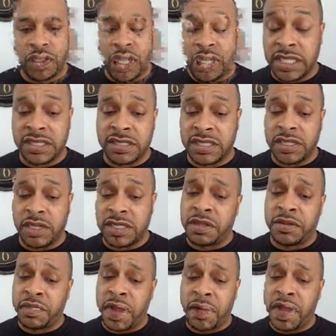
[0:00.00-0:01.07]
this is
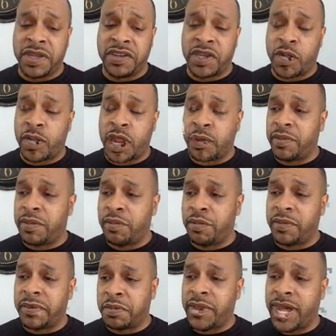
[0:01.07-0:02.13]
going to be a bit of a rabbit
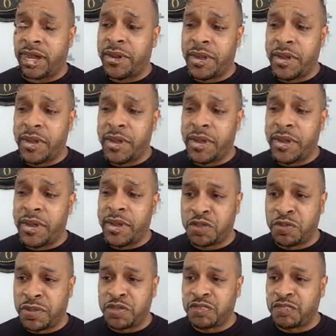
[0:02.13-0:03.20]
hole, and I'm not going to go down
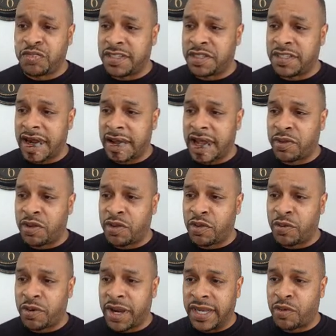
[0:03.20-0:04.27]
too much of this rabbit
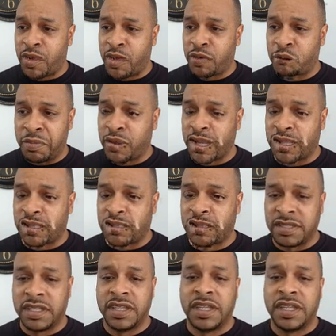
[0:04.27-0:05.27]
hole right now, but